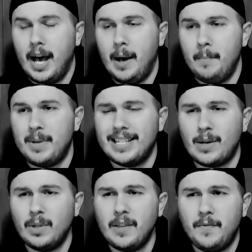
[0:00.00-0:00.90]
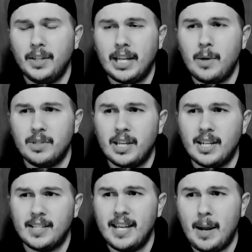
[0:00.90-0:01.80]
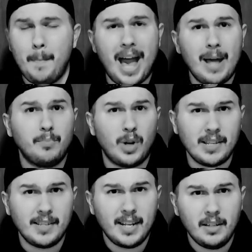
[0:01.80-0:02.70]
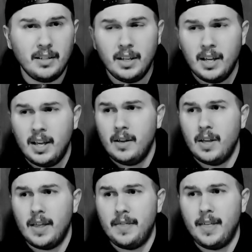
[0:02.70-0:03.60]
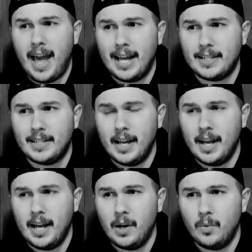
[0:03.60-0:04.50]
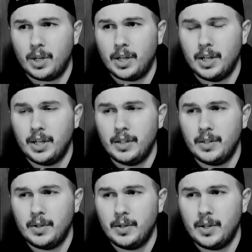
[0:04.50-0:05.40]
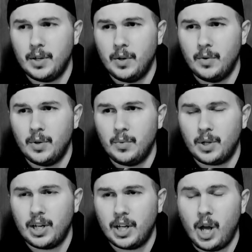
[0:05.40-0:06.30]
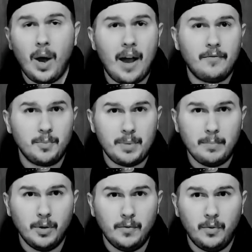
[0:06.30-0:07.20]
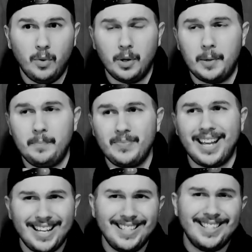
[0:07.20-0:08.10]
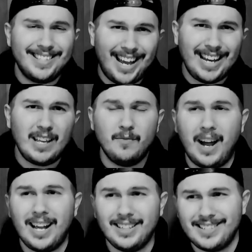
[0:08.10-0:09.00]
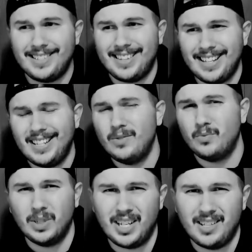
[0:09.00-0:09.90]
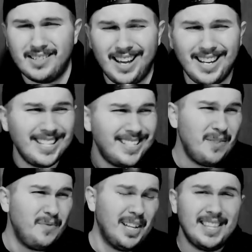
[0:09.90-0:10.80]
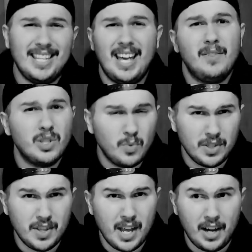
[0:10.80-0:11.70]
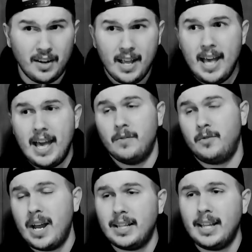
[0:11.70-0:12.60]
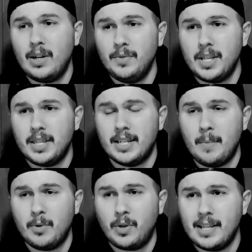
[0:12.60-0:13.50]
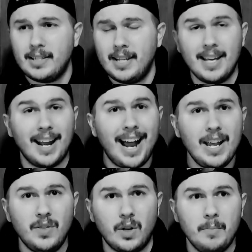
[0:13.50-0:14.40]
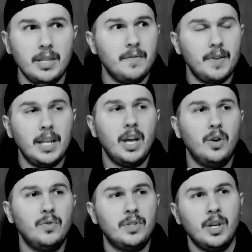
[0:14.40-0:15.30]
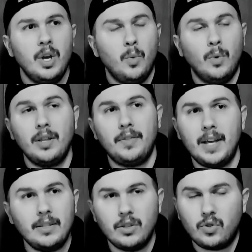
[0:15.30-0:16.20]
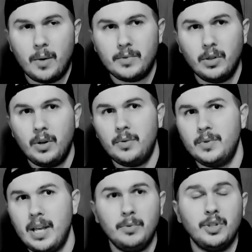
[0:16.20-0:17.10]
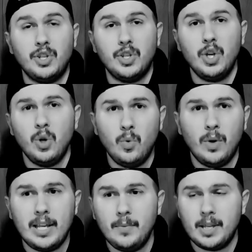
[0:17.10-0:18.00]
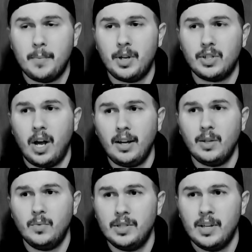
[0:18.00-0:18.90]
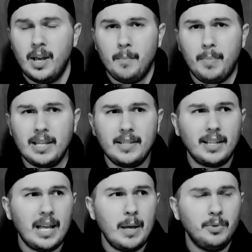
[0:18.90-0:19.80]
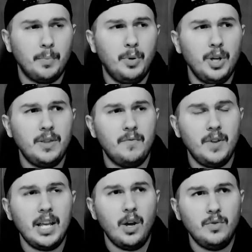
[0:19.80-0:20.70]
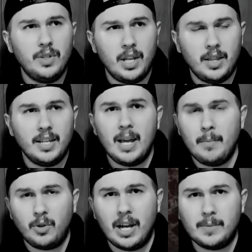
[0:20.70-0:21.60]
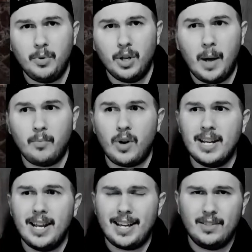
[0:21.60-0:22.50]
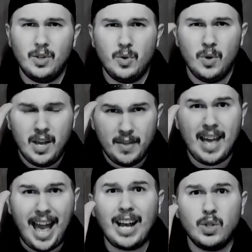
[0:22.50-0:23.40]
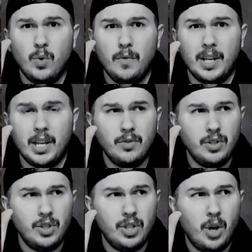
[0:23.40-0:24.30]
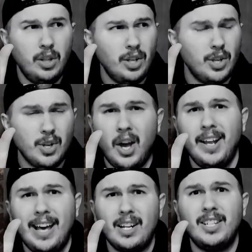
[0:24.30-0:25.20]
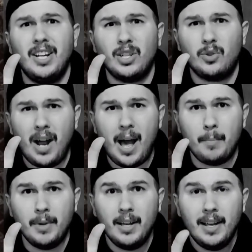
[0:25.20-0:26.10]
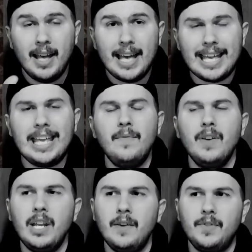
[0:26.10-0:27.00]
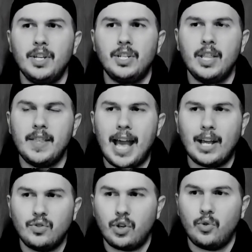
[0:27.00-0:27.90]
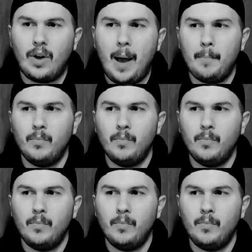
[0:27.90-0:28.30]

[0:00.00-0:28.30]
because I really felt like it was going to set a bad precedent that we're gonna go after people for inciting violence that they didn't really incite. I just didn't feel like the evidence was there. And frankly, I don't think the Democrats did either. I mean, the videos, one of the things that Trump's lawyer was able to do when he was up there talking was basically able to put the videos that the Democrats put up right next to the actual videos and show, look, you cut out a ton of crap. Even if the extra crap